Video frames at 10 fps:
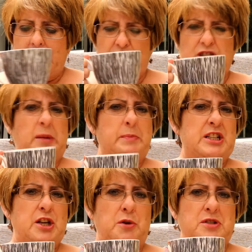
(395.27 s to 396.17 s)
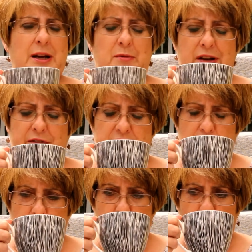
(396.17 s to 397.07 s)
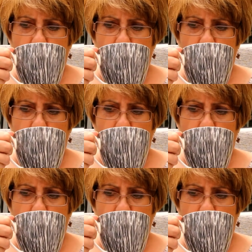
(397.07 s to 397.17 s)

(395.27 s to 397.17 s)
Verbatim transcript: Just have my toast now, I'm gonna have a slurp.